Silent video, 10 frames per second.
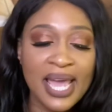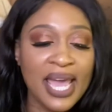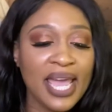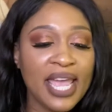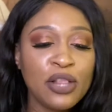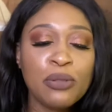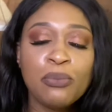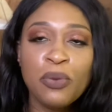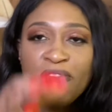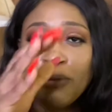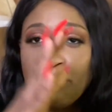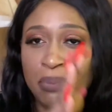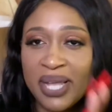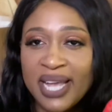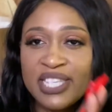if you
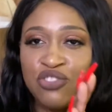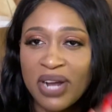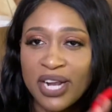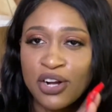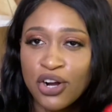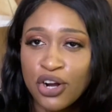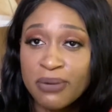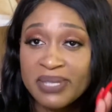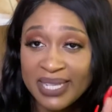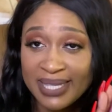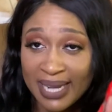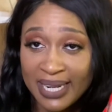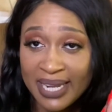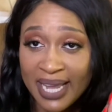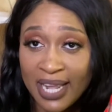place dried herbs inside a
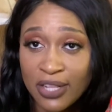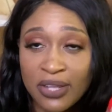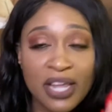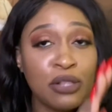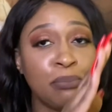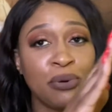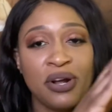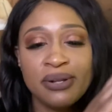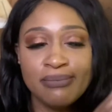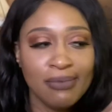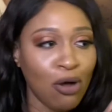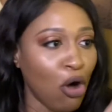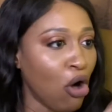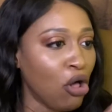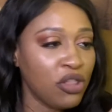candle, it'll burn
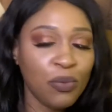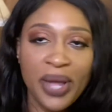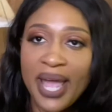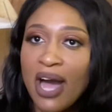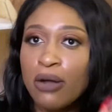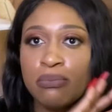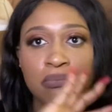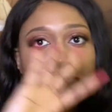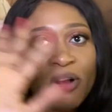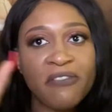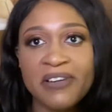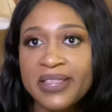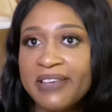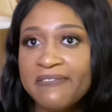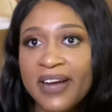all the way out
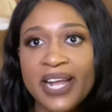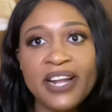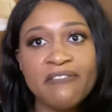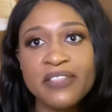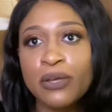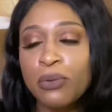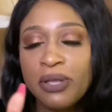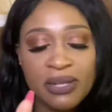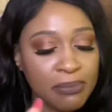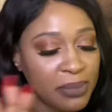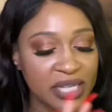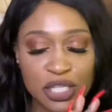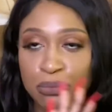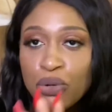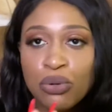perfectly fine. Everything will be
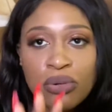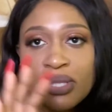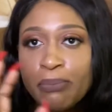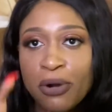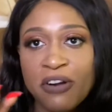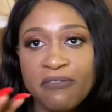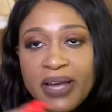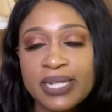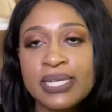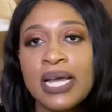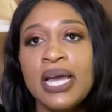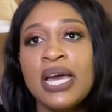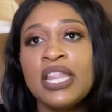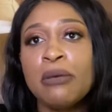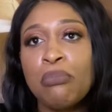smooth, perfect.
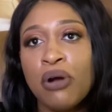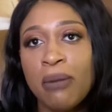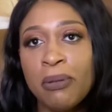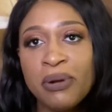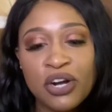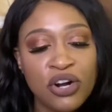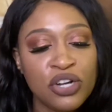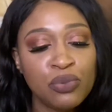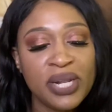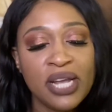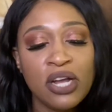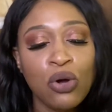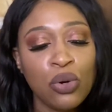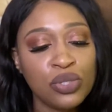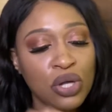The problem occurs when it
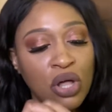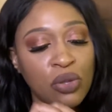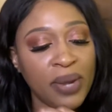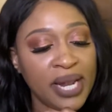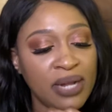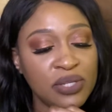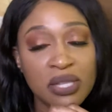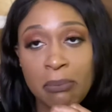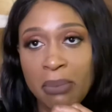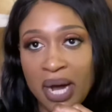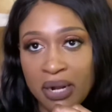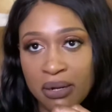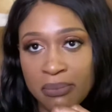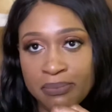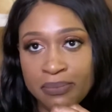goes all the way down to the
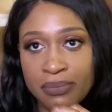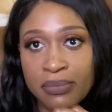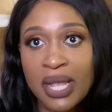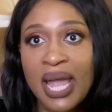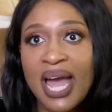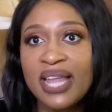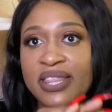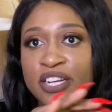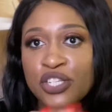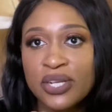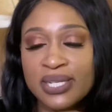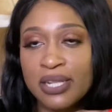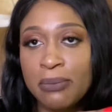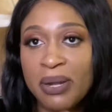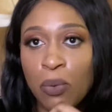bottom and there's just a
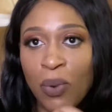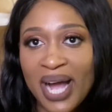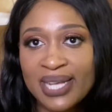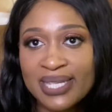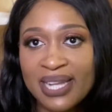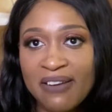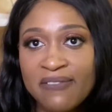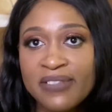little bit of wax left.